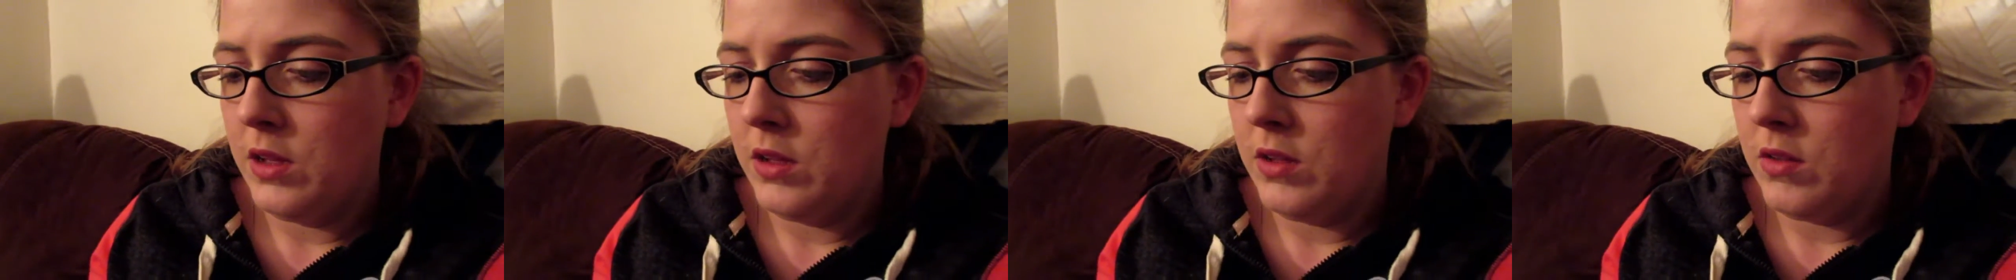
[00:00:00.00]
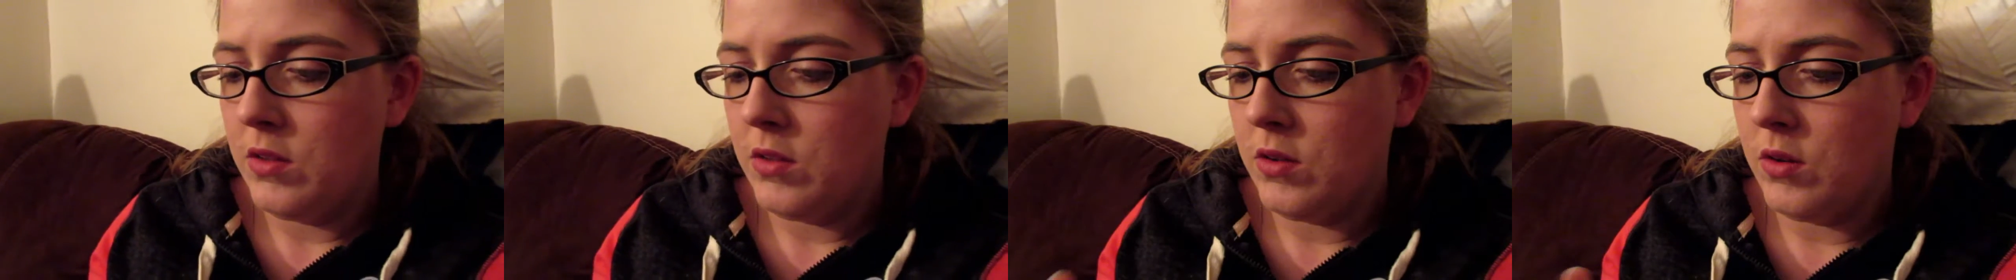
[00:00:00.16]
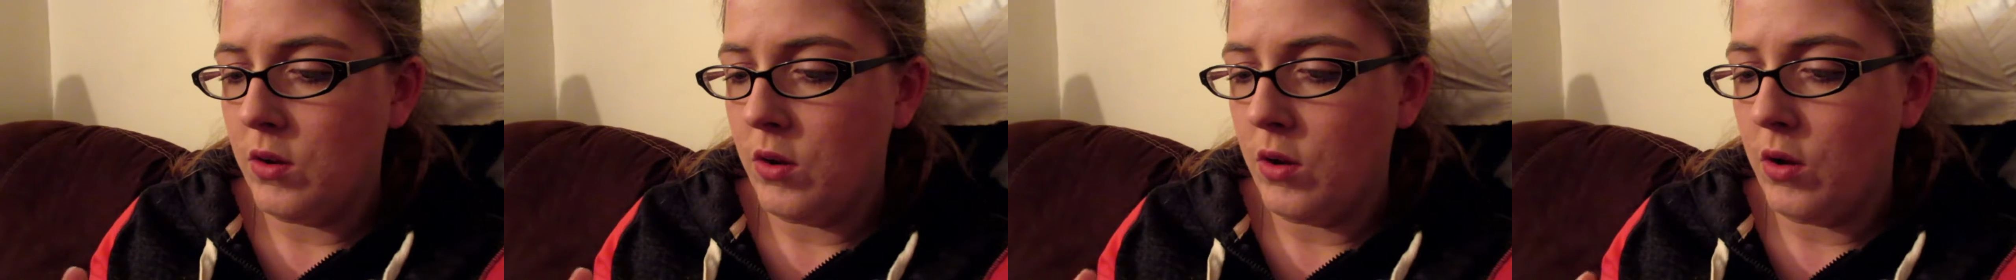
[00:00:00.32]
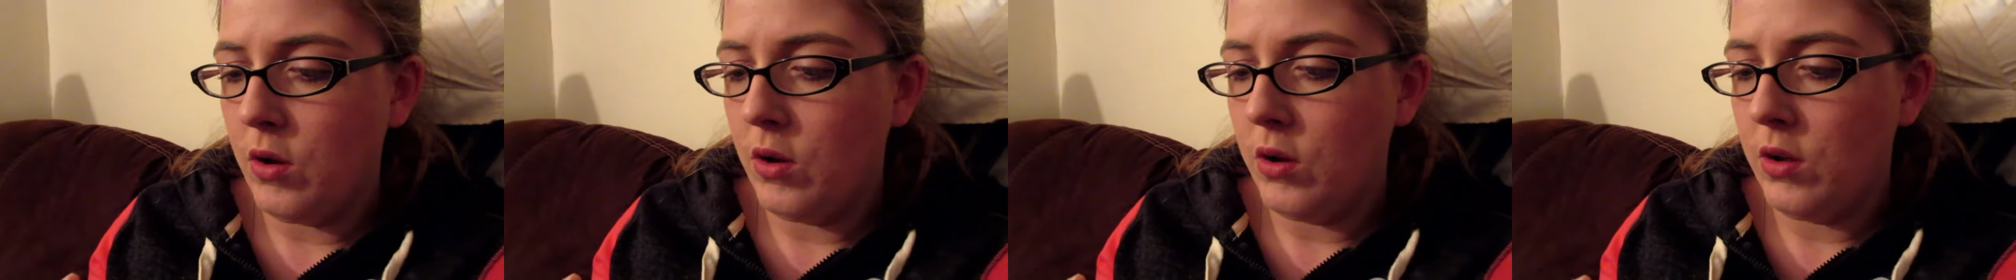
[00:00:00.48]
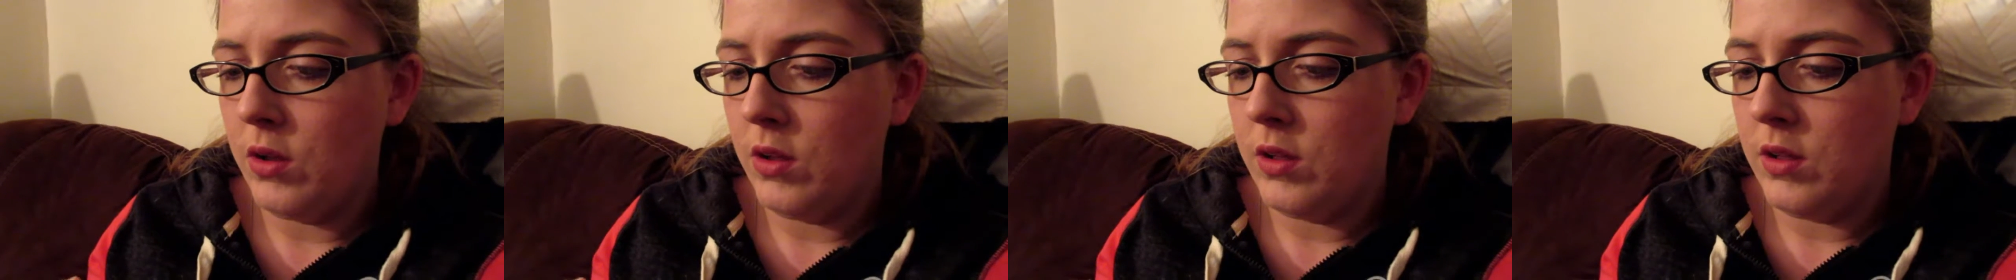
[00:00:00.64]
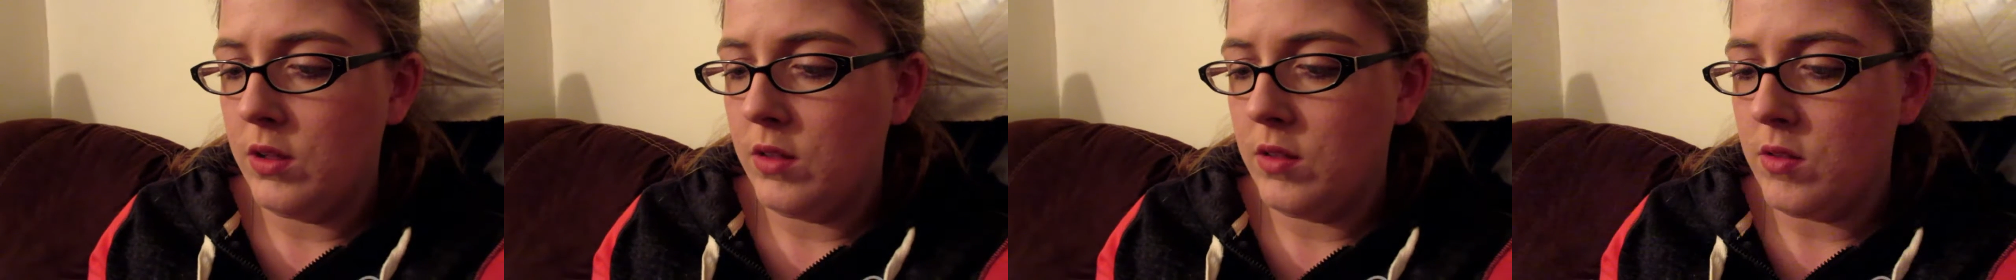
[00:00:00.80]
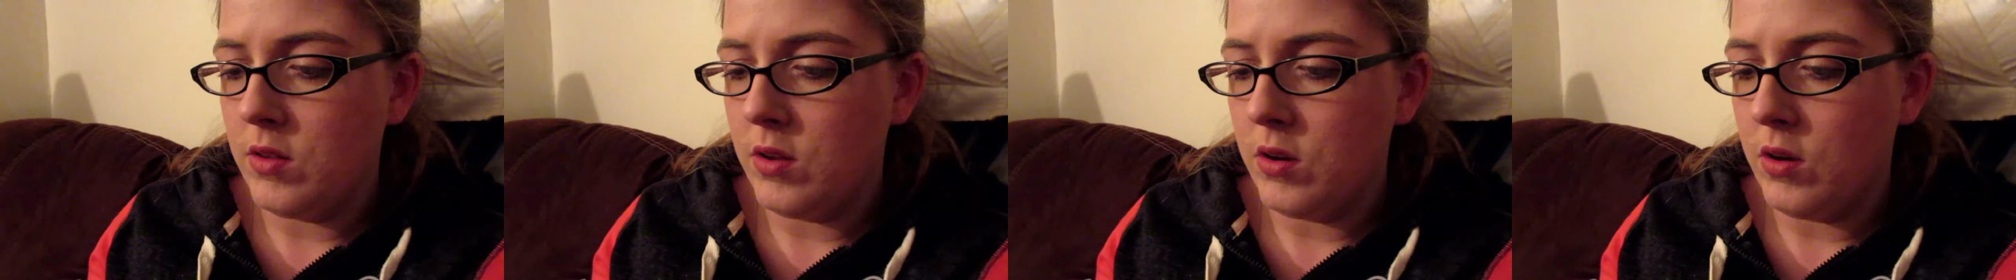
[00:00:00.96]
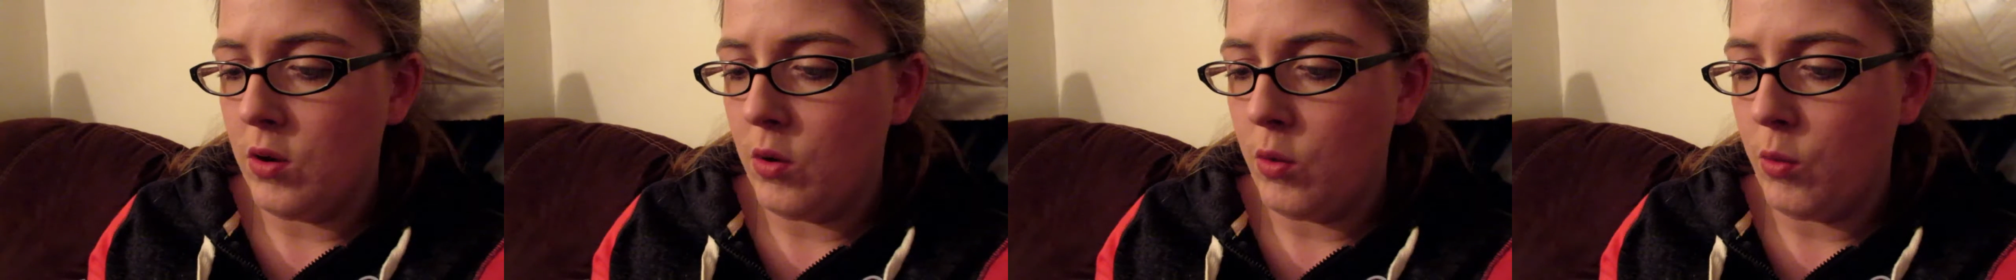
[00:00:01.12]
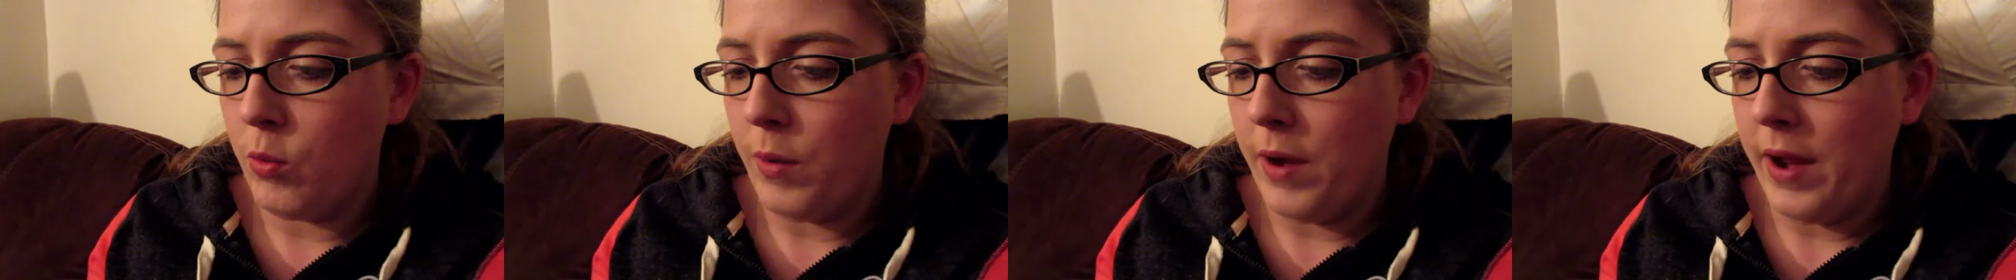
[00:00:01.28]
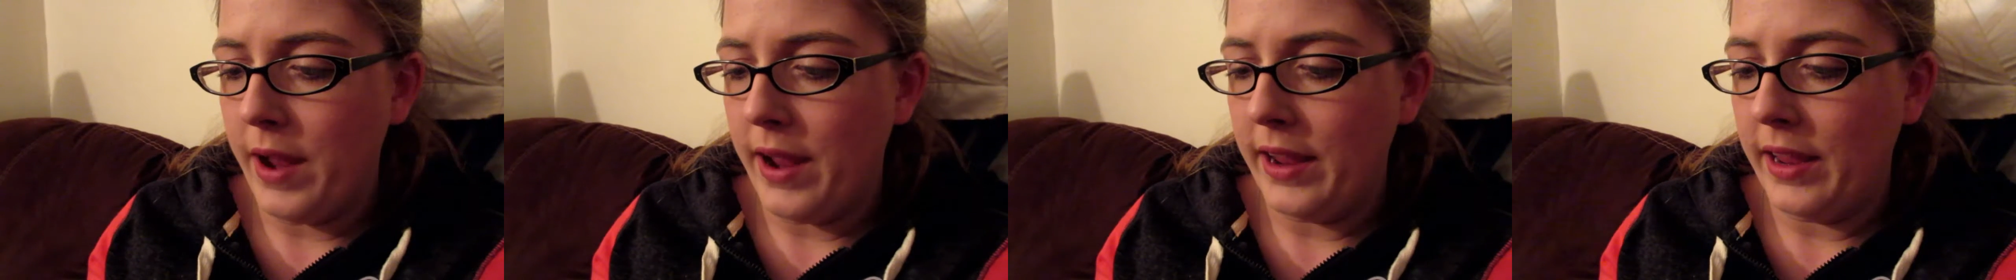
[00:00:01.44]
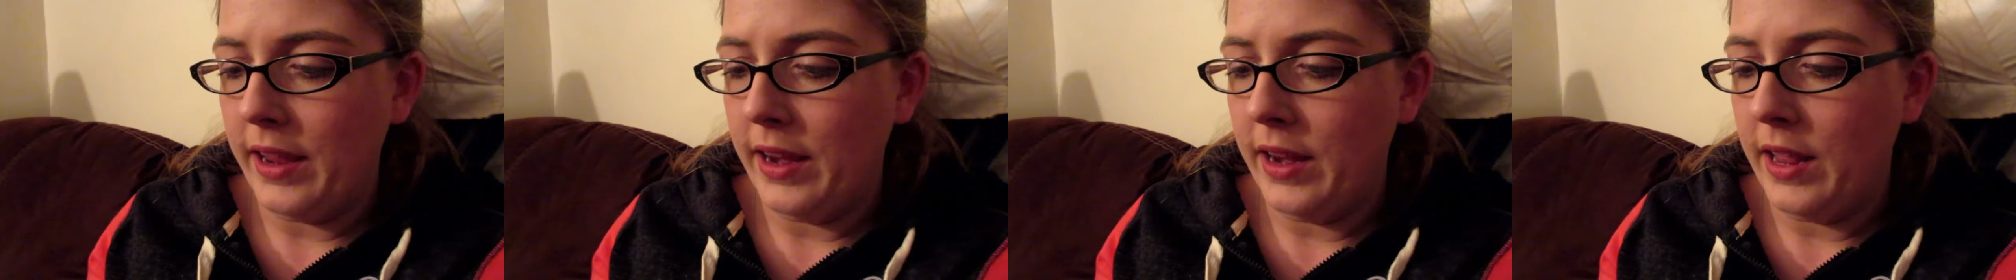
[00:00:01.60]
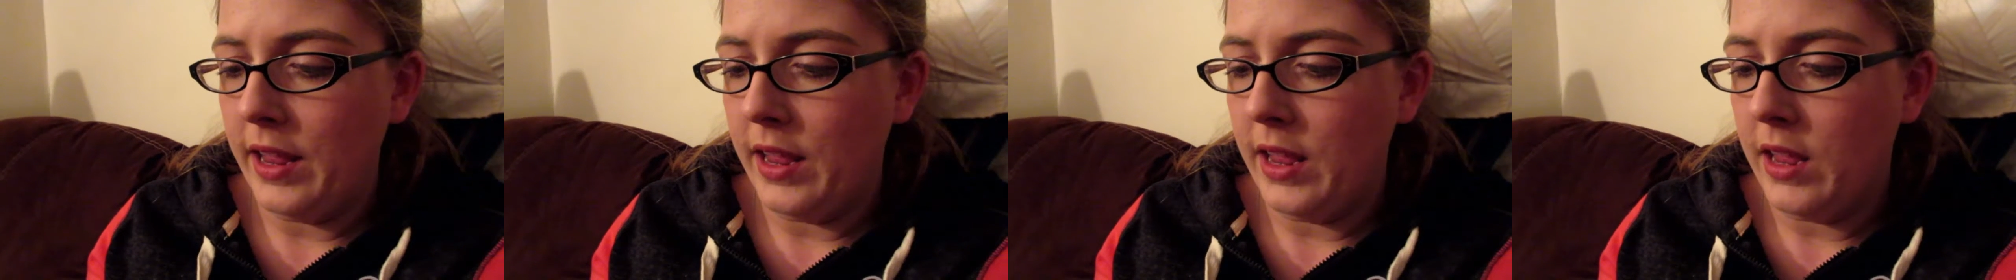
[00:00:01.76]
So it's, not all
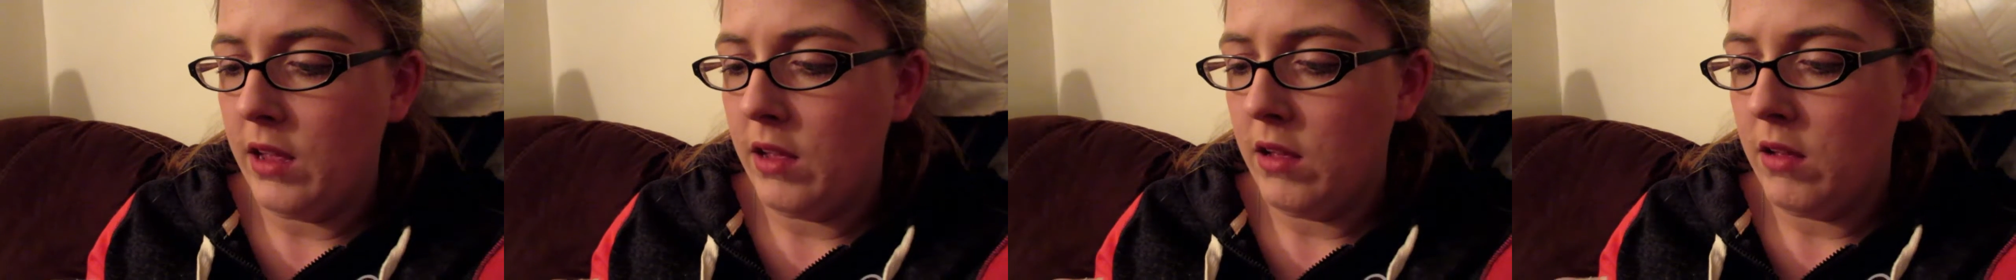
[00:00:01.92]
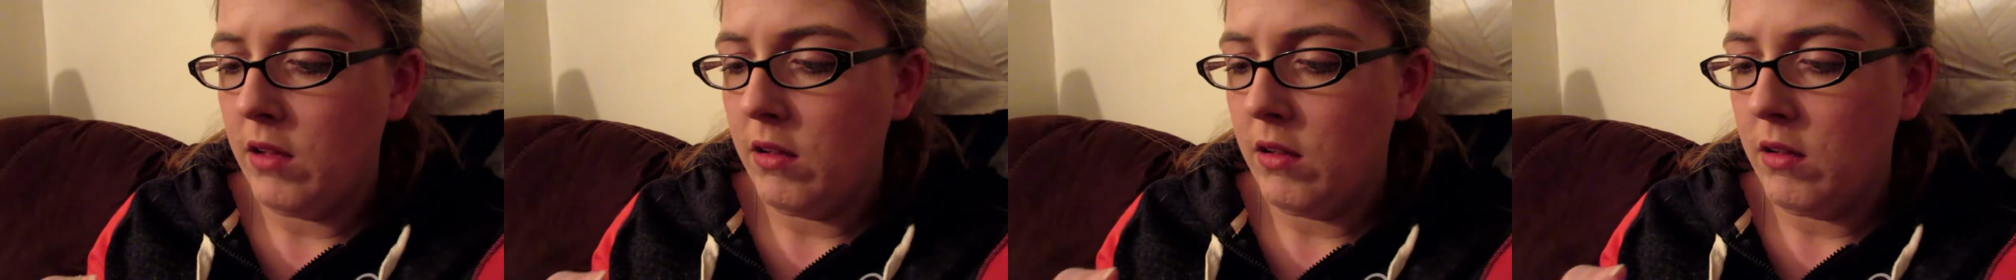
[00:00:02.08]
raggedy.